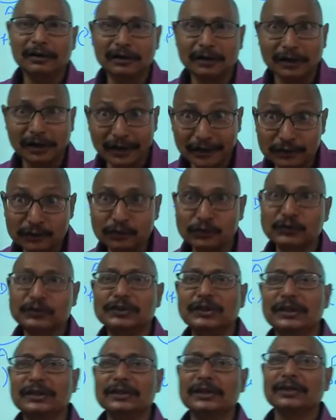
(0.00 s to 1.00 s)

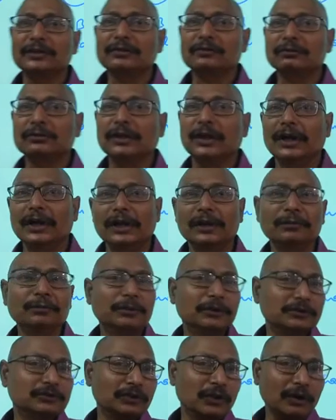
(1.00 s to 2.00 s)
associated to the
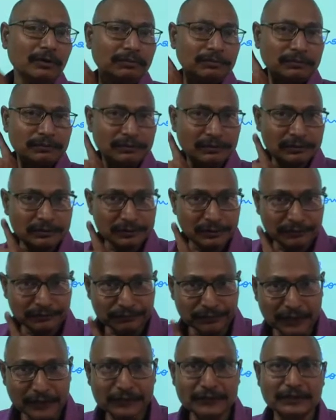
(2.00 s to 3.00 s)
elements of the
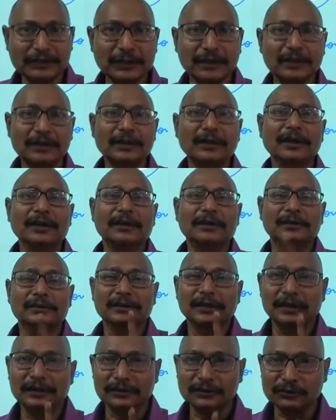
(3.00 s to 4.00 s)
first set,
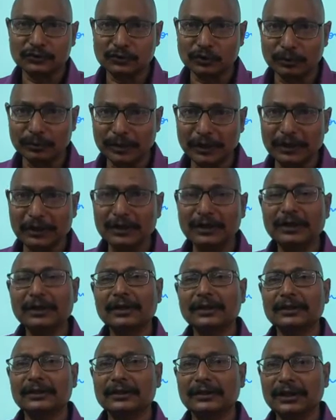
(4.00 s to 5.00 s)
that is domain,
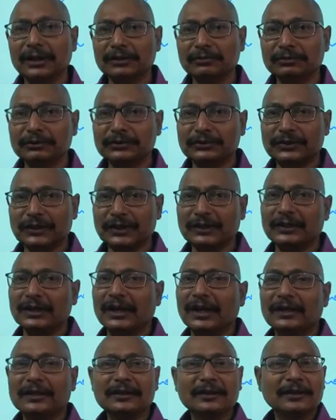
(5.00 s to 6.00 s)
then we say
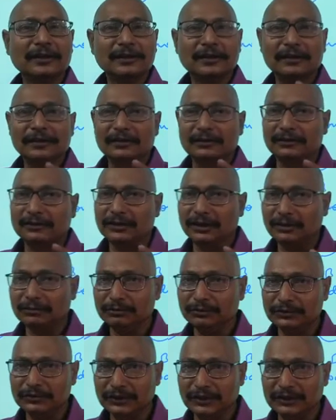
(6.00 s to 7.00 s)
that
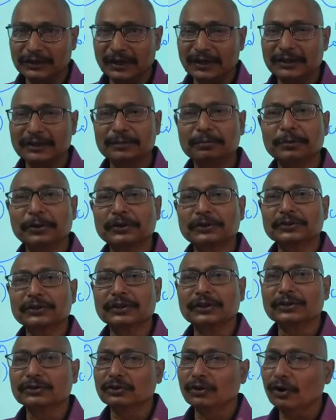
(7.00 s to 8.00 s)
the function
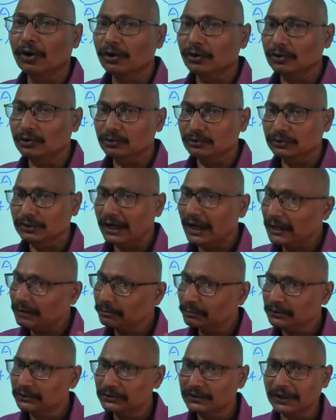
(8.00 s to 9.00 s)
is onto. That
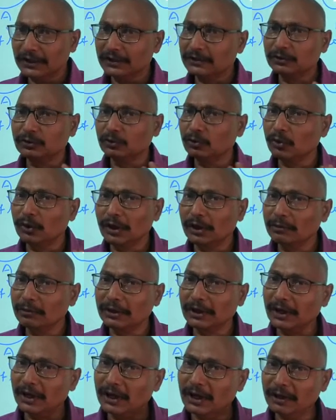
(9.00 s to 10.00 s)
means there is no
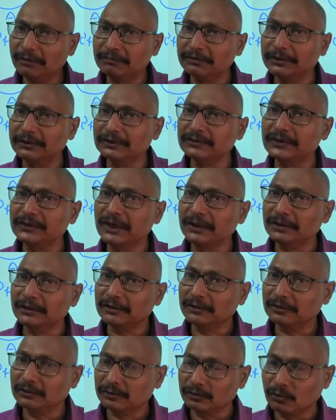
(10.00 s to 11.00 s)
element left inside
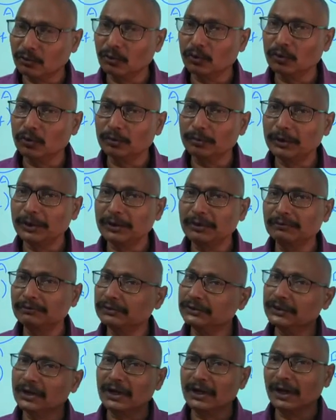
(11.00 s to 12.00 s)
codomain
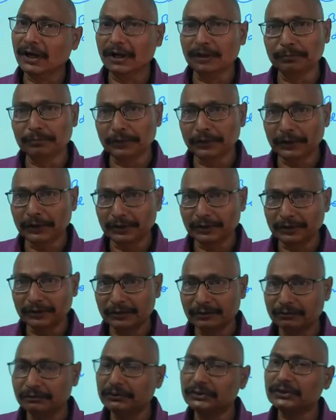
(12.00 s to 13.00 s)
which are unpaired,
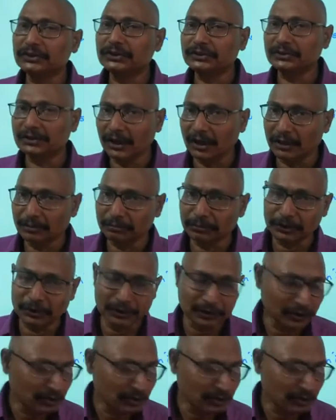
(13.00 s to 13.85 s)
which is unpaired.